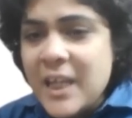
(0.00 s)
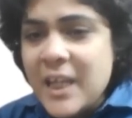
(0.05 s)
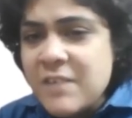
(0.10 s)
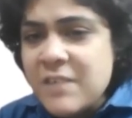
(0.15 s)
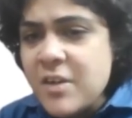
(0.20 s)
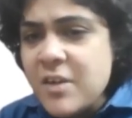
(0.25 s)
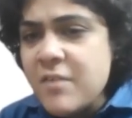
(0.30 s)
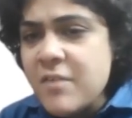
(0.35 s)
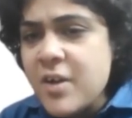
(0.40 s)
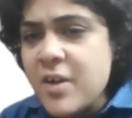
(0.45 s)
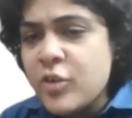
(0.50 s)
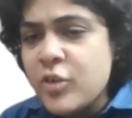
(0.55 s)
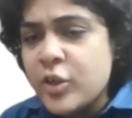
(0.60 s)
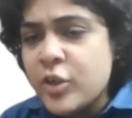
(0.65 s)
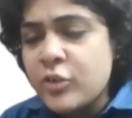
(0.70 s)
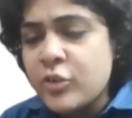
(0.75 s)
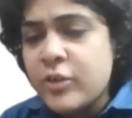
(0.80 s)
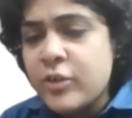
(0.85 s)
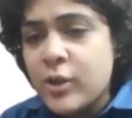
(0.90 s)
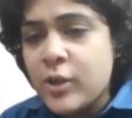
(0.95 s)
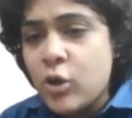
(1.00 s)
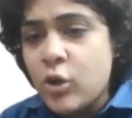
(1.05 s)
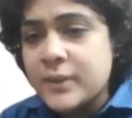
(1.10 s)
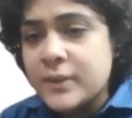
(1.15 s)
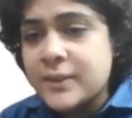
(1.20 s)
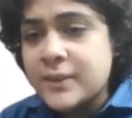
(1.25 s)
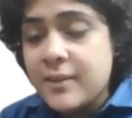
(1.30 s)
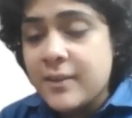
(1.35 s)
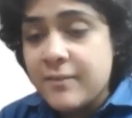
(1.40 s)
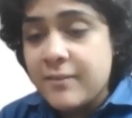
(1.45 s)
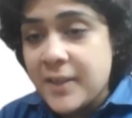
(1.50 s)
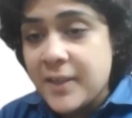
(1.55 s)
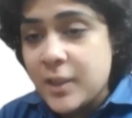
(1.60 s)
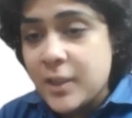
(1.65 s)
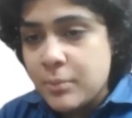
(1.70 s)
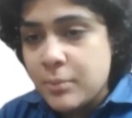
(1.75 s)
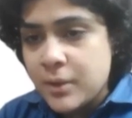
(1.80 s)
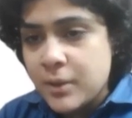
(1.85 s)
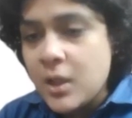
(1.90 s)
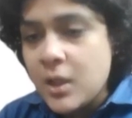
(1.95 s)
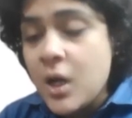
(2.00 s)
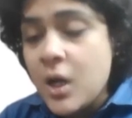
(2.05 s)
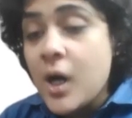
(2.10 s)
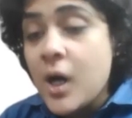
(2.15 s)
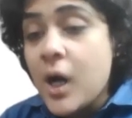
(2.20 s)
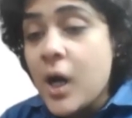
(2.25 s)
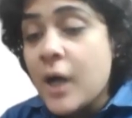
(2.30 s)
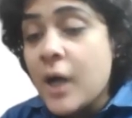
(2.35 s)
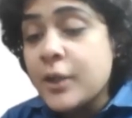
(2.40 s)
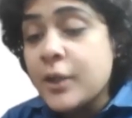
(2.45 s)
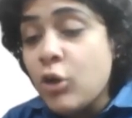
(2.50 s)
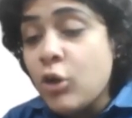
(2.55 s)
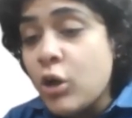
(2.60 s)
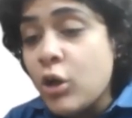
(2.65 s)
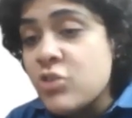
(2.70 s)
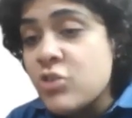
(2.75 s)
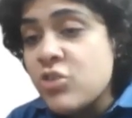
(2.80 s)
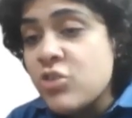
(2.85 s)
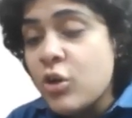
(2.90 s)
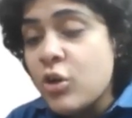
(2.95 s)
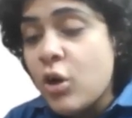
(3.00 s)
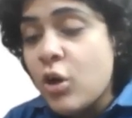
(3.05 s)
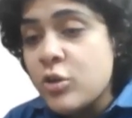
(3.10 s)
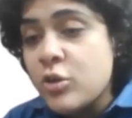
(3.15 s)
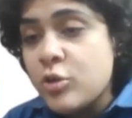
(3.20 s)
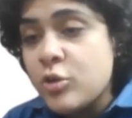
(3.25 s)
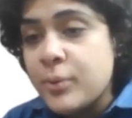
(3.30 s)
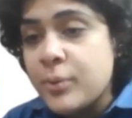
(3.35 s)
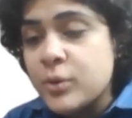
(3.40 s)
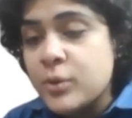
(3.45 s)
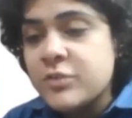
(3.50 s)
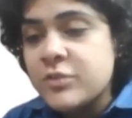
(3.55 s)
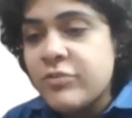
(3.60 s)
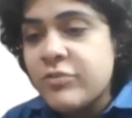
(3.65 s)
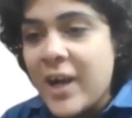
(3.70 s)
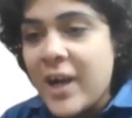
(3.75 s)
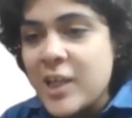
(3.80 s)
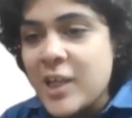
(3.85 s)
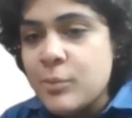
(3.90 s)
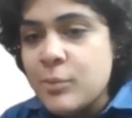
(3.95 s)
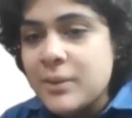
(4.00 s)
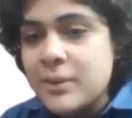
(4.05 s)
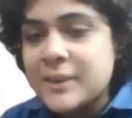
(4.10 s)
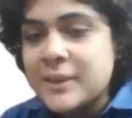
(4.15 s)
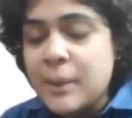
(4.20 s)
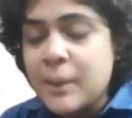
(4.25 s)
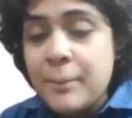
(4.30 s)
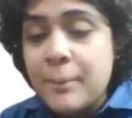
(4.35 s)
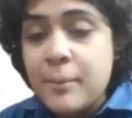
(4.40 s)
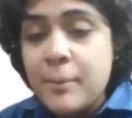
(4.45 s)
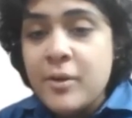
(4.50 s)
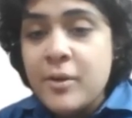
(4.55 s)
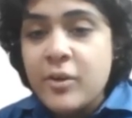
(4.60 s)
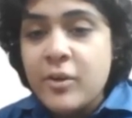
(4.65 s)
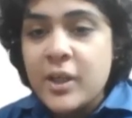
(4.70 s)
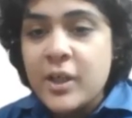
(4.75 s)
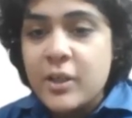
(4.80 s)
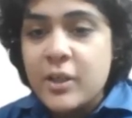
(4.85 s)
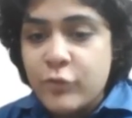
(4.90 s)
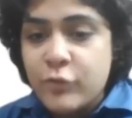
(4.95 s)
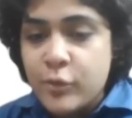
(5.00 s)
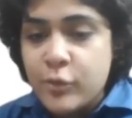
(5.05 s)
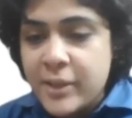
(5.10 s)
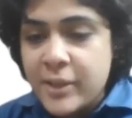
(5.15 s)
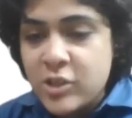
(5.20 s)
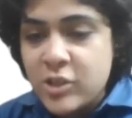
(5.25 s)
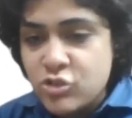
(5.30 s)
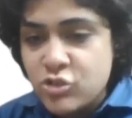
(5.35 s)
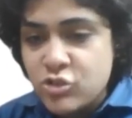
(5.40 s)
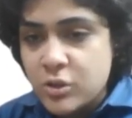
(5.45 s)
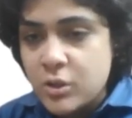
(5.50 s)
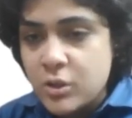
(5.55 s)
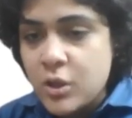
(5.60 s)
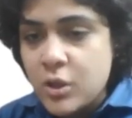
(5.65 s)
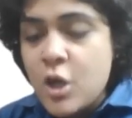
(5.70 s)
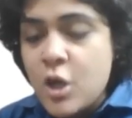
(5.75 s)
Even when written records are available, archaeology contributes valuable supplementary information.